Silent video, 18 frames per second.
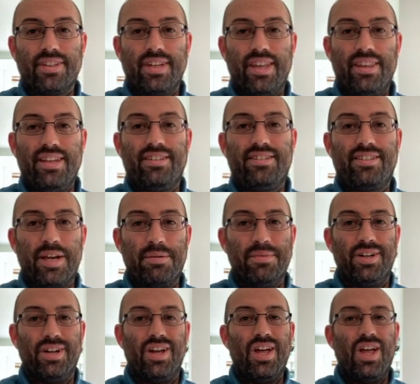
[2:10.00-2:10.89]
This
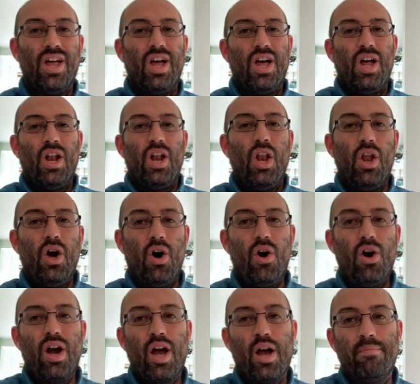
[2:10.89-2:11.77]
statement,
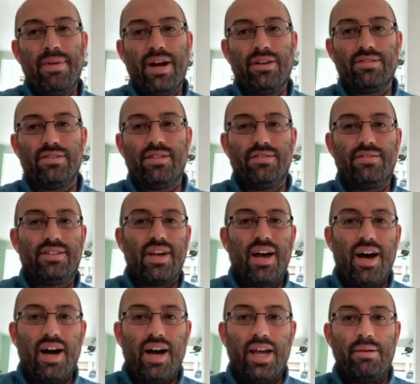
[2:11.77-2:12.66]
long amounts of
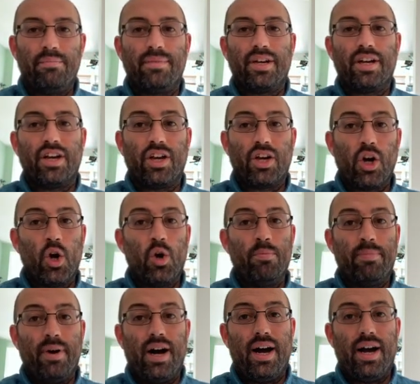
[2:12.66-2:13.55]
time can go
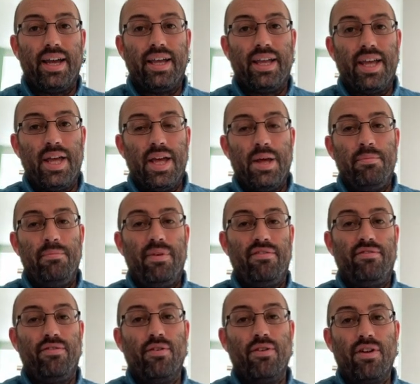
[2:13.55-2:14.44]
by
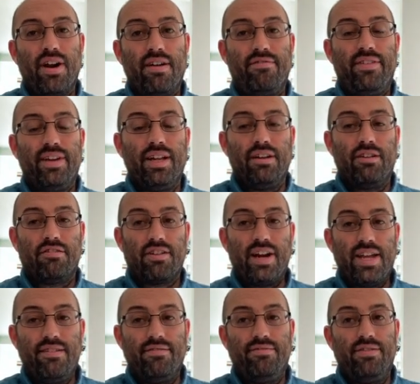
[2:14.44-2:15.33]
before I feel
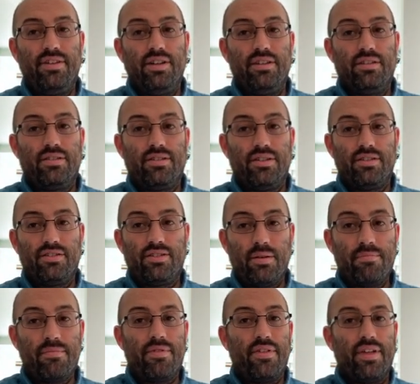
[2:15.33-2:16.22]
grateful to
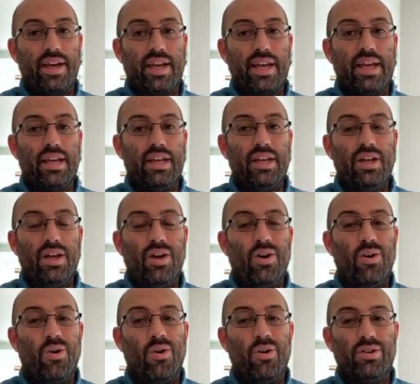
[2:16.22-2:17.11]
something
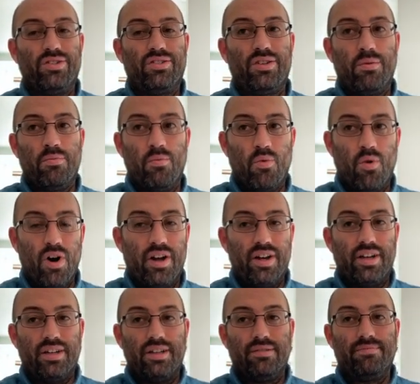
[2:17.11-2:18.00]
or
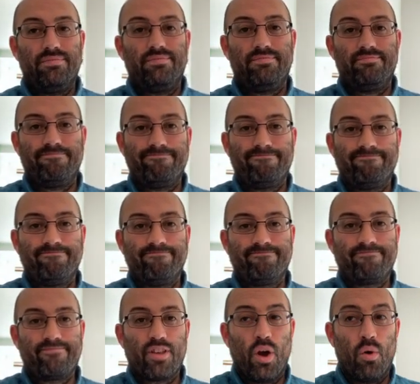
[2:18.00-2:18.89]
someone.
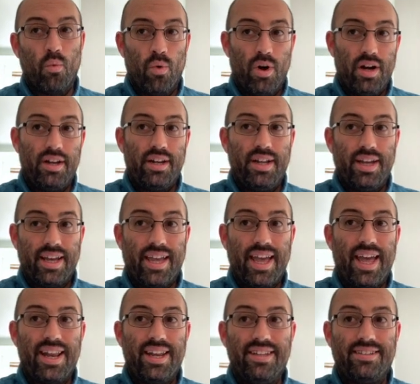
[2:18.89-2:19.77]
1,
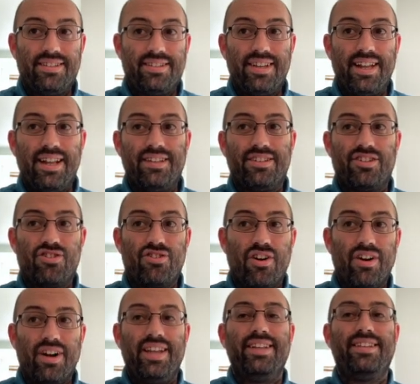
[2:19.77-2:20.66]
again, is still
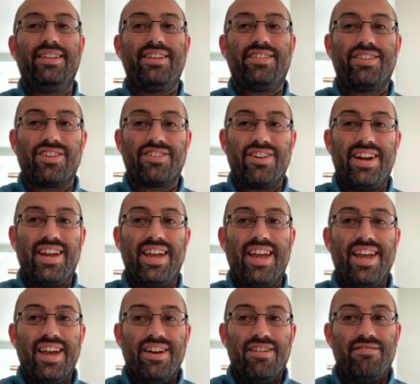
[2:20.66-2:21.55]
strongly
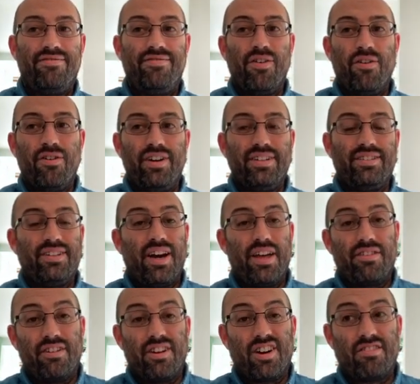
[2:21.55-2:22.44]
disagree. 4 is
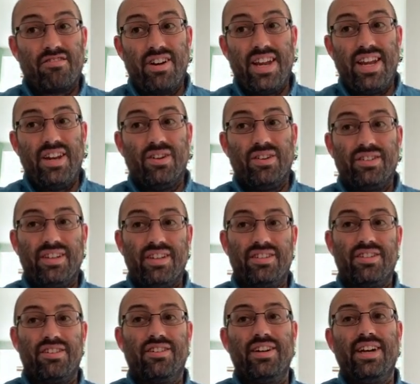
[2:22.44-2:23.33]
neither agree nor
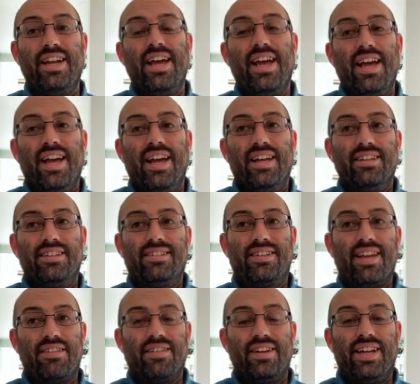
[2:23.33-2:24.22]
disagree. And
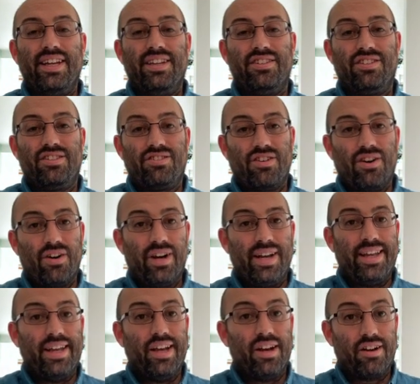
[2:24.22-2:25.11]
7 is
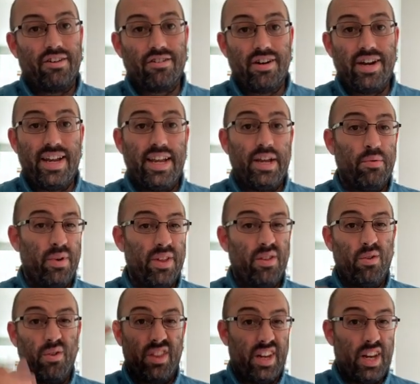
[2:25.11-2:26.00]
strongly agree, with
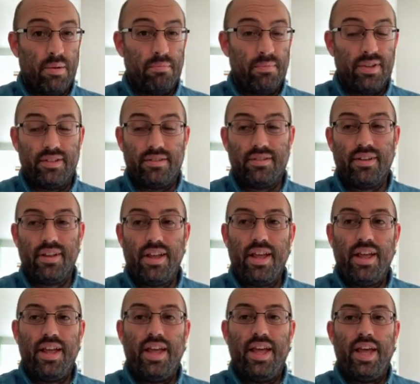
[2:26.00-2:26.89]
all the numbers
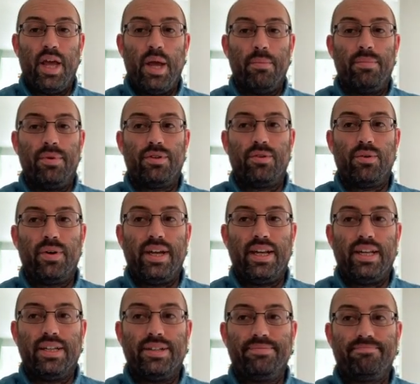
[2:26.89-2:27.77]
in
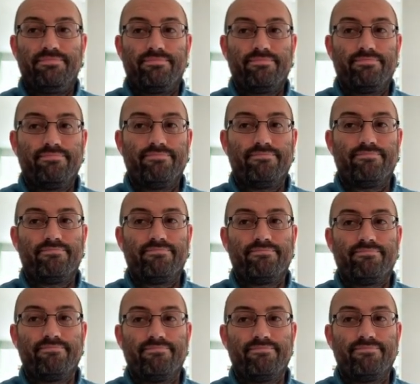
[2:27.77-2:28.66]
between.
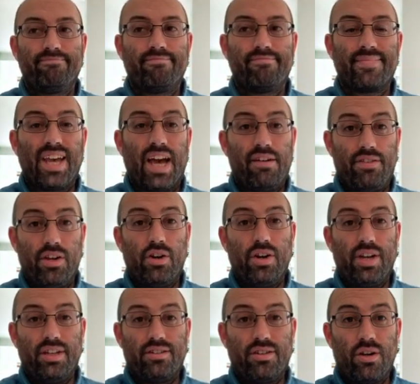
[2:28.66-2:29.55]
Have you
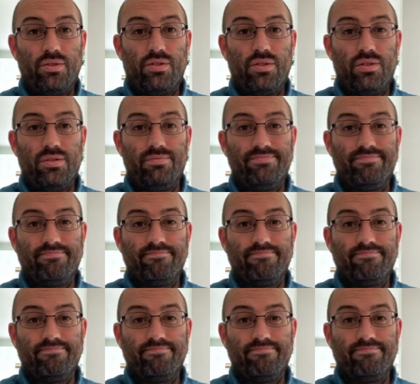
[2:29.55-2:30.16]
got your total?